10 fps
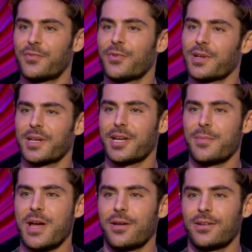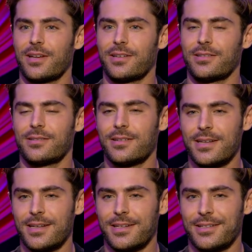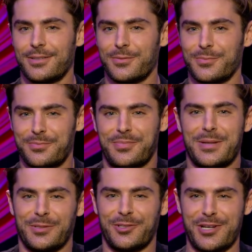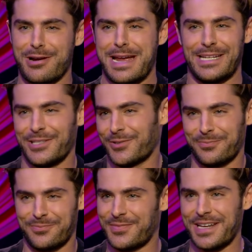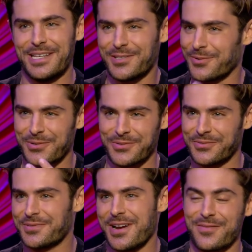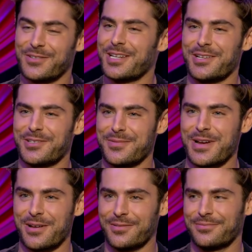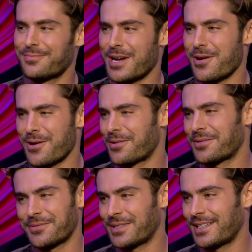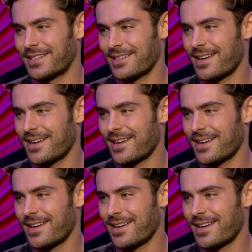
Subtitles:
before I can come out and be able to share any sort of conversation about my art, really.